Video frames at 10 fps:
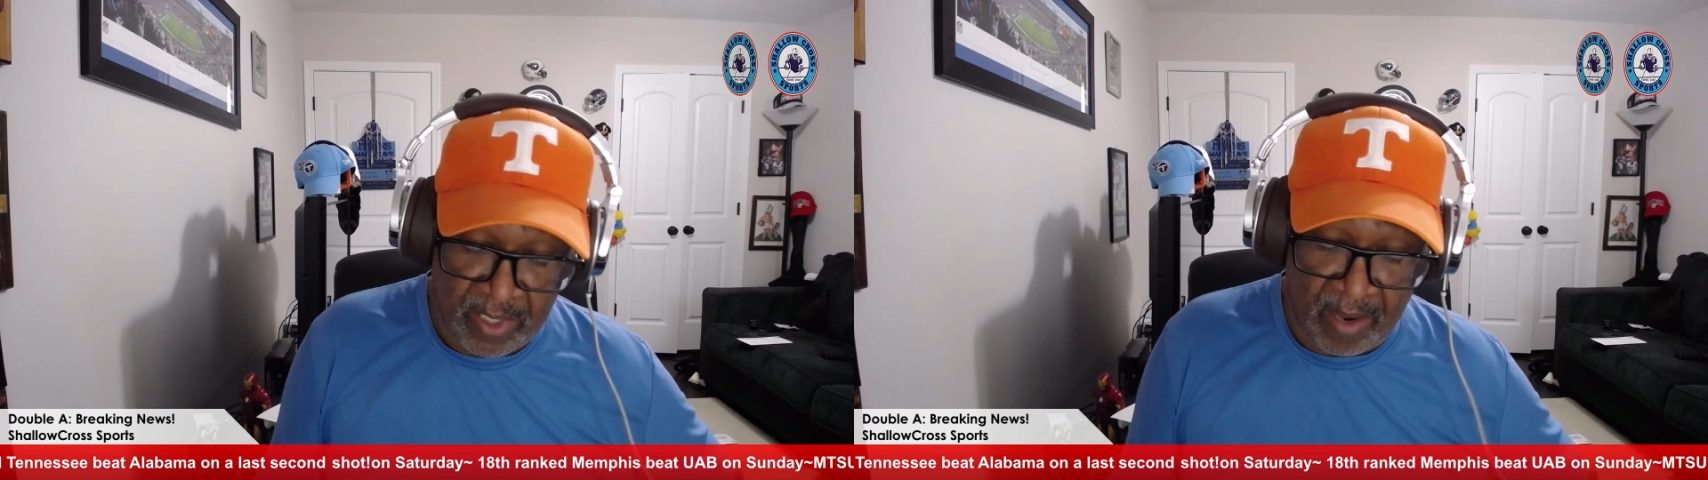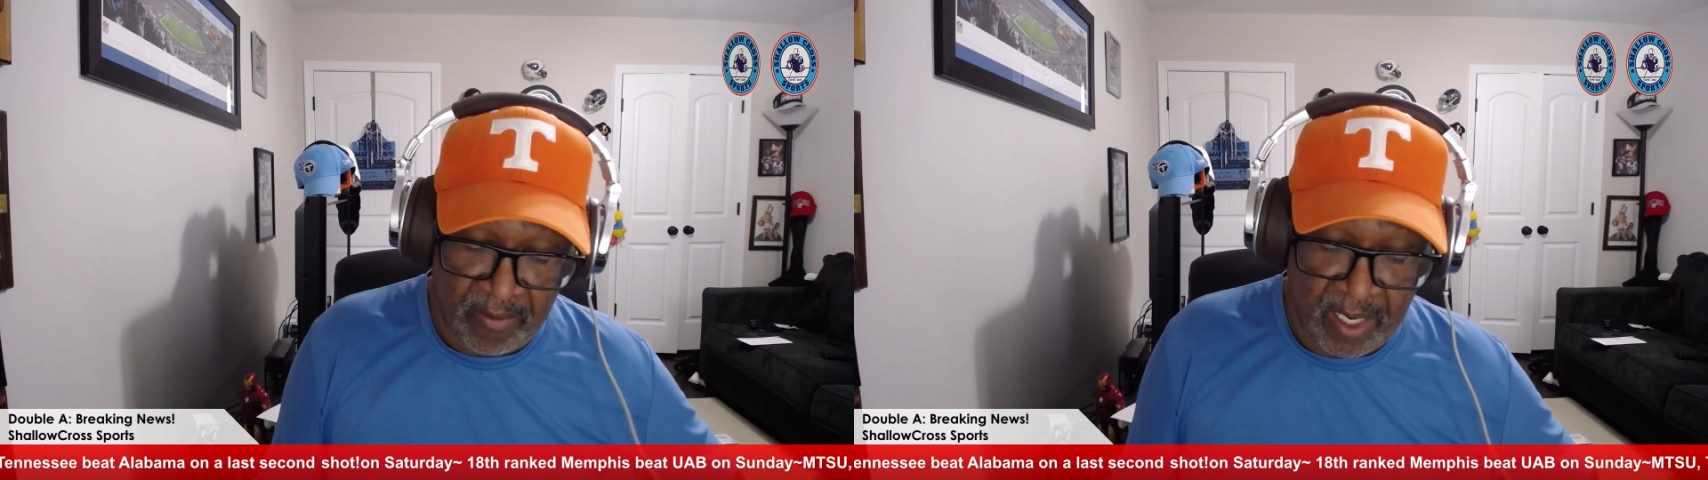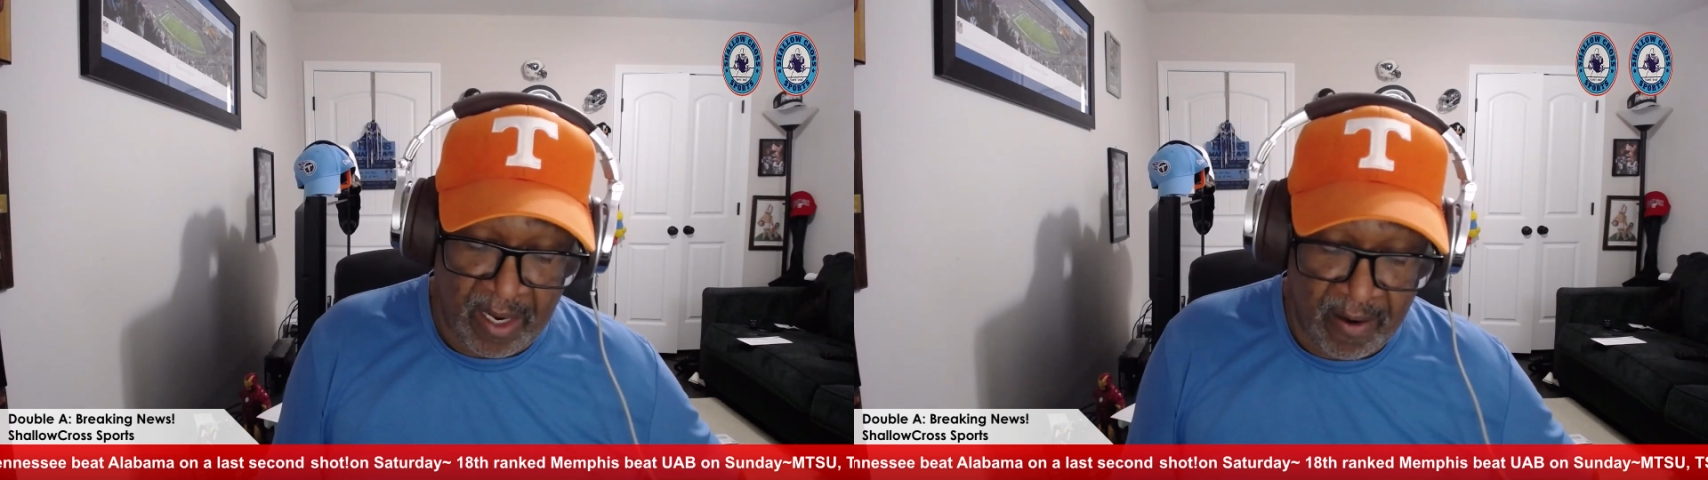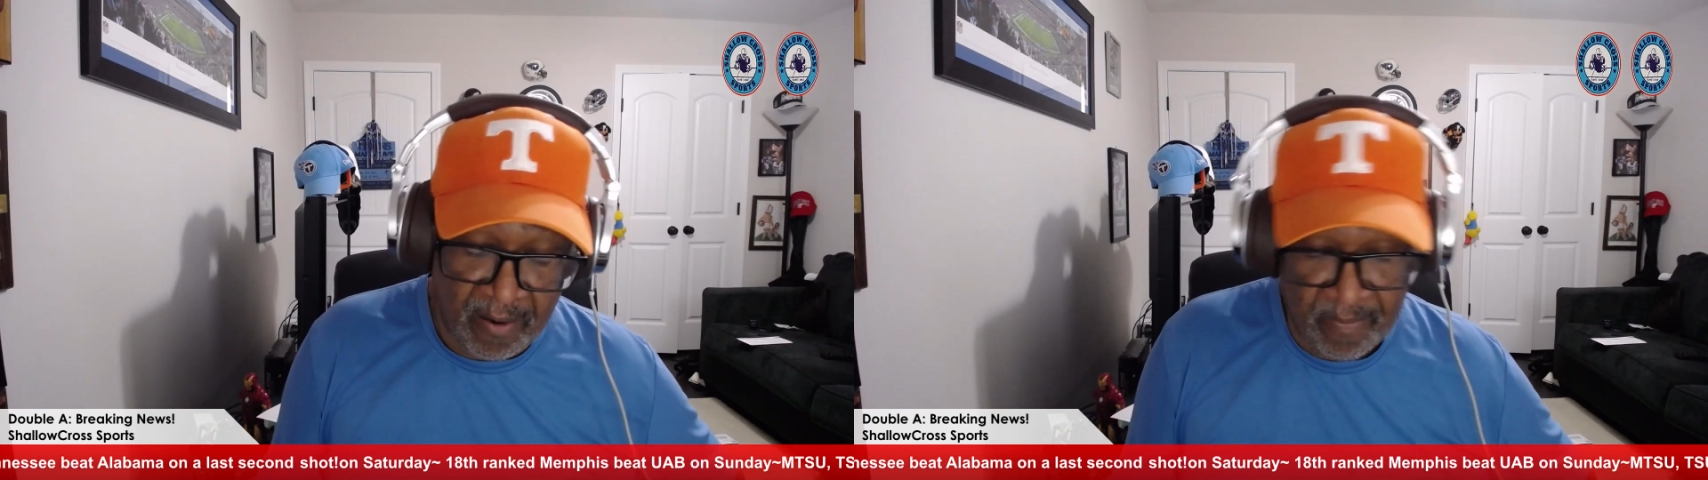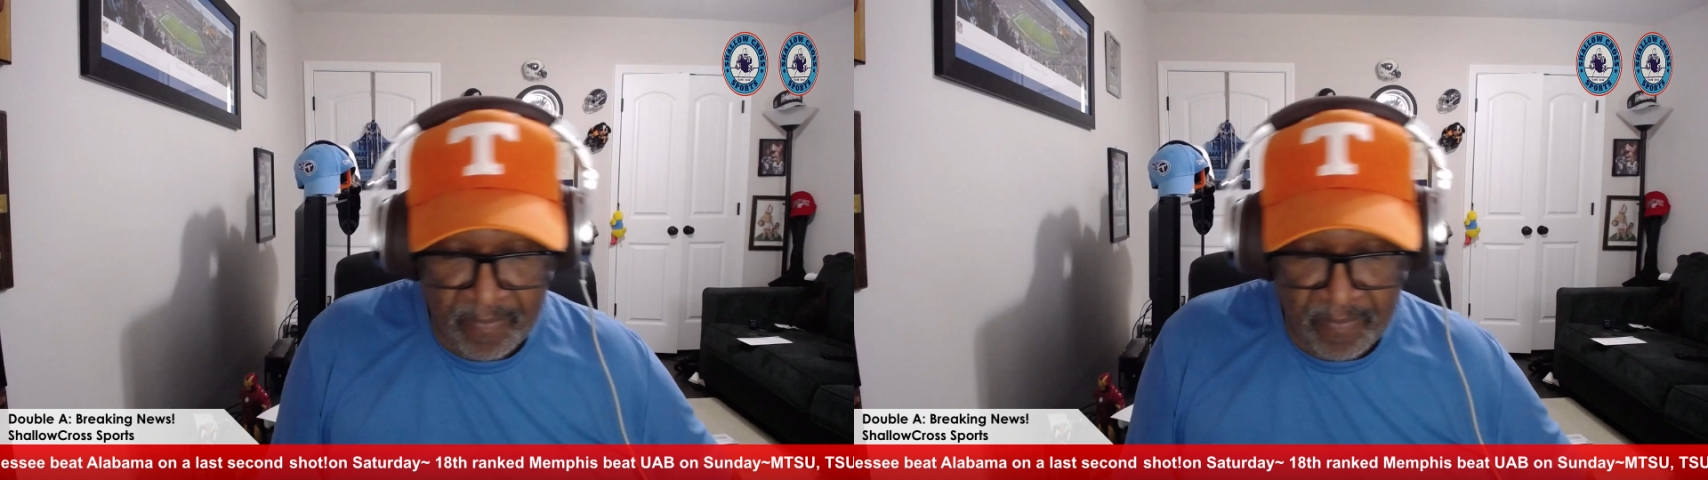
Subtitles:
out there